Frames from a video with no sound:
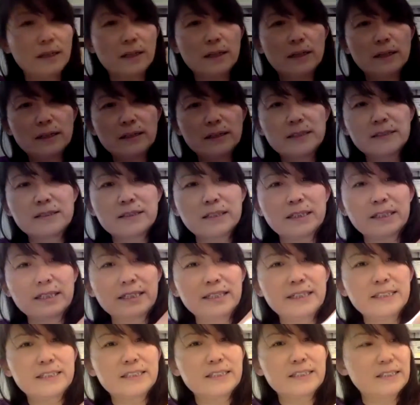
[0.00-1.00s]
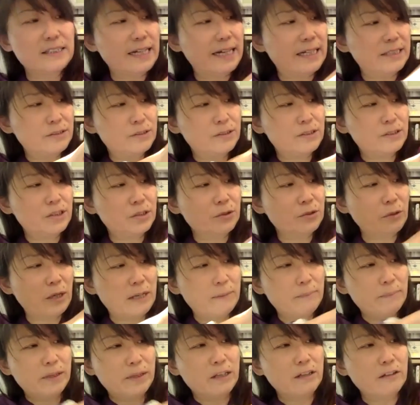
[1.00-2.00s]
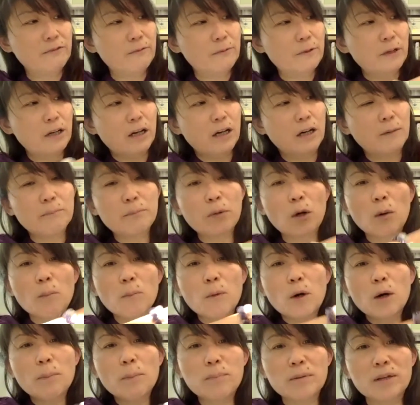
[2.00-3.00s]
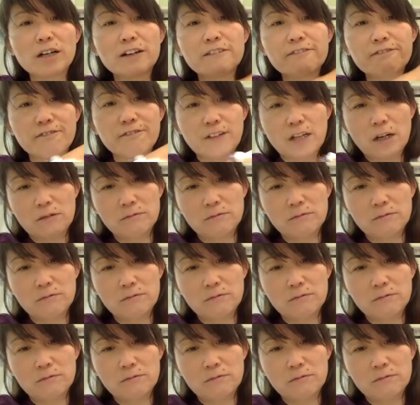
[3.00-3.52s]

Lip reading: it's easy. I just scraping, promote blood flow.